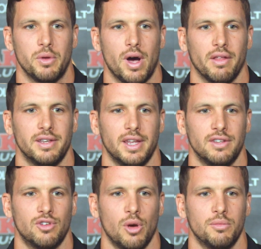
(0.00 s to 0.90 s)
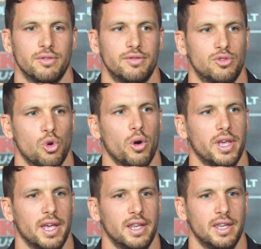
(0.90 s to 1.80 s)
well in terms of
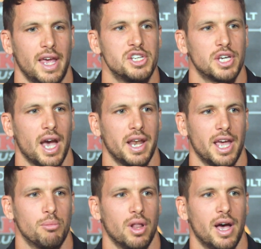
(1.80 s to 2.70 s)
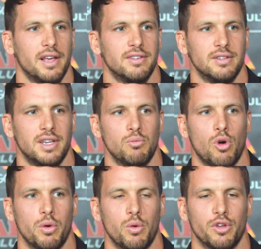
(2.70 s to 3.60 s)
talking and educating our players in
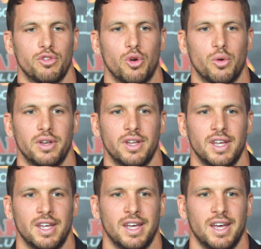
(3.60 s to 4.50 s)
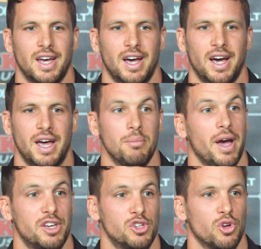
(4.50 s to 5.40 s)
what we want to do and
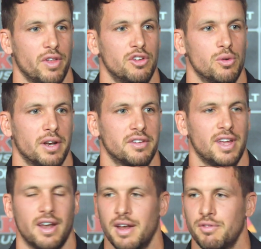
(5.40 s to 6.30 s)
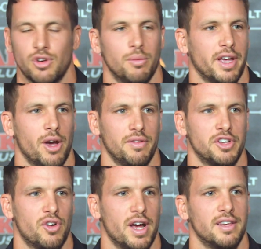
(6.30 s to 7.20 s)
making sure they do understand it every time they go out on
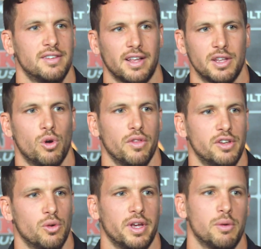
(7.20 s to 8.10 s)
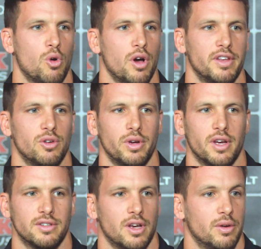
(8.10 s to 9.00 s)
the track exactly what they're doing and why they're doing
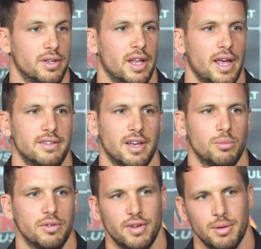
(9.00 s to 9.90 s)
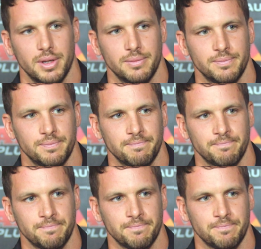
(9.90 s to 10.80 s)
it. So it has helped a fair bit. Has
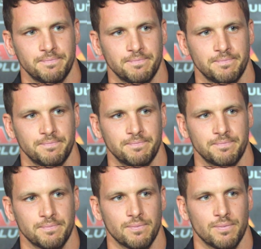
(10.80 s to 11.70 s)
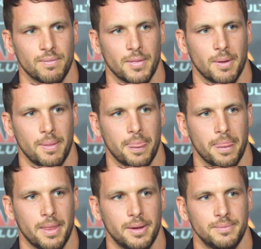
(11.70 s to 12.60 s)
it opened your eyes, even as
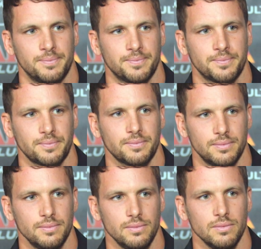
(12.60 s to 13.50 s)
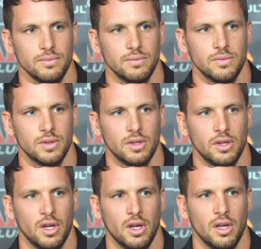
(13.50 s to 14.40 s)
considered a veteran? Has it opened
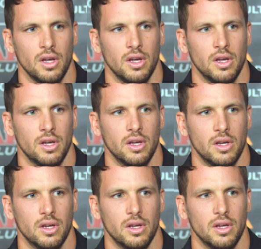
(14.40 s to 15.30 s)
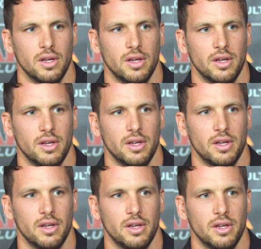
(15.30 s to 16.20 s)
your eyes about things that you
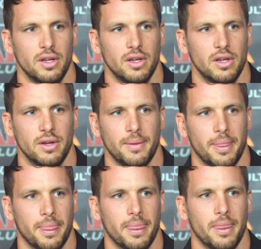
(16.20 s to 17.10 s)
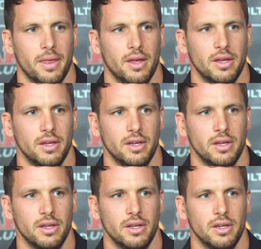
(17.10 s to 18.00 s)
need to actually consider when you're
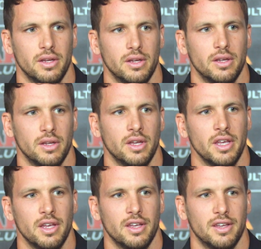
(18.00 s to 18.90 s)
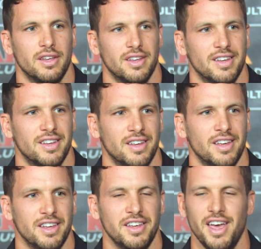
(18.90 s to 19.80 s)
out there and... Yes, make sure that you
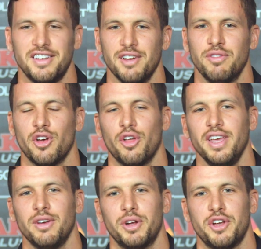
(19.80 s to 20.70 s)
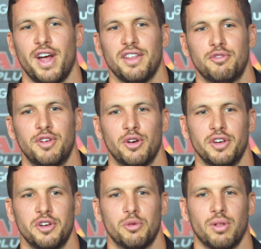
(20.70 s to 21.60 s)
do this. Yeah, definitely. I think when you're out in the
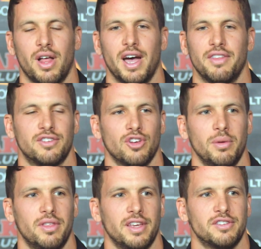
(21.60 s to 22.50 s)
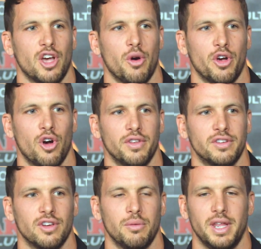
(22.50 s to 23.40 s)
field and you're a player, there's so many things going on.
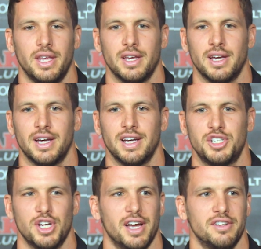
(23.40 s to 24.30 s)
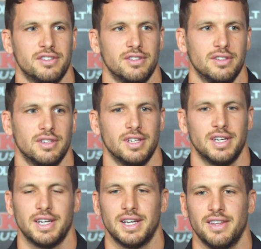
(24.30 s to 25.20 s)
There's so many changes and
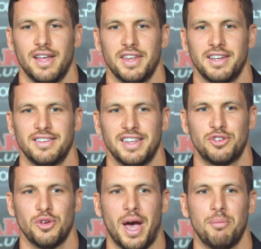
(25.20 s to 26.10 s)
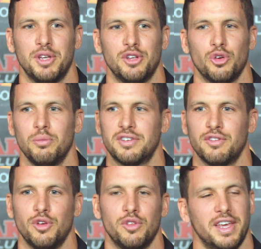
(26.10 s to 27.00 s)
that do happen. You do miss
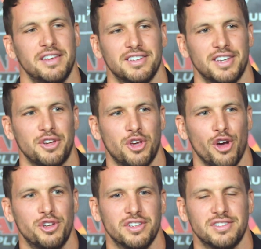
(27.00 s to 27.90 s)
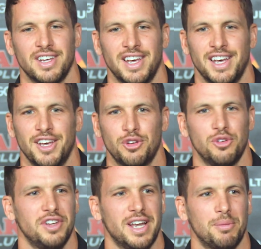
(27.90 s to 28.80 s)
a few things, and coaches
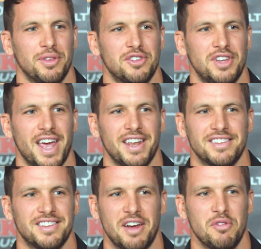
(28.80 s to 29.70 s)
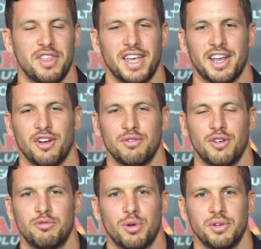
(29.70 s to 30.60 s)
do sit up in the stand and see everything. And I've
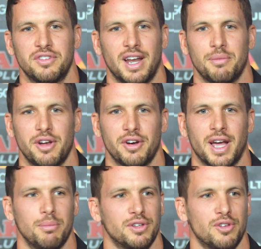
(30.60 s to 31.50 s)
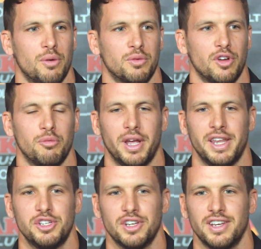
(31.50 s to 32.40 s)
probably sat up there a couple of times when I've
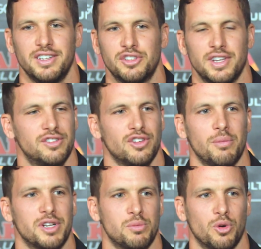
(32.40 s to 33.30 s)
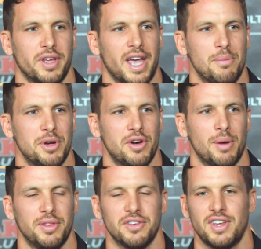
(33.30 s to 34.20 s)
been injured, and you see so much more of the game when you're
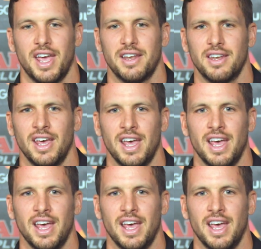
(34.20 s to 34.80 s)
up in the stand.